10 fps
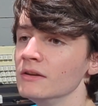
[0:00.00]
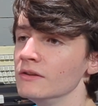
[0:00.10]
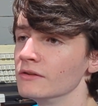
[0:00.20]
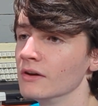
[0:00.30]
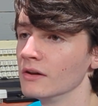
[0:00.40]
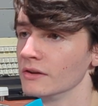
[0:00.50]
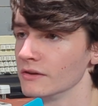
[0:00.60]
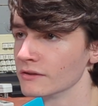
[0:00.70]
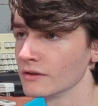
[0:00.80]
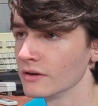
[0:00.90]

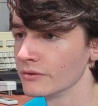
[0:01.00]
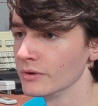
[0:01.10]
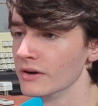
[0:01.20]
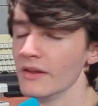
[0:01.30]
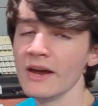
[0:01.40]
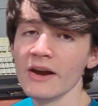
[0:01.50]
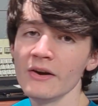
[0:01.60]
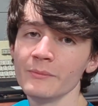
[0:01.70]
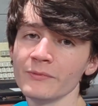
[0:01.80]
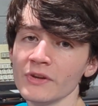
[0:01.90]
installing the software
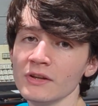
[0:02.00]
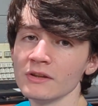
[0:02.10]
there.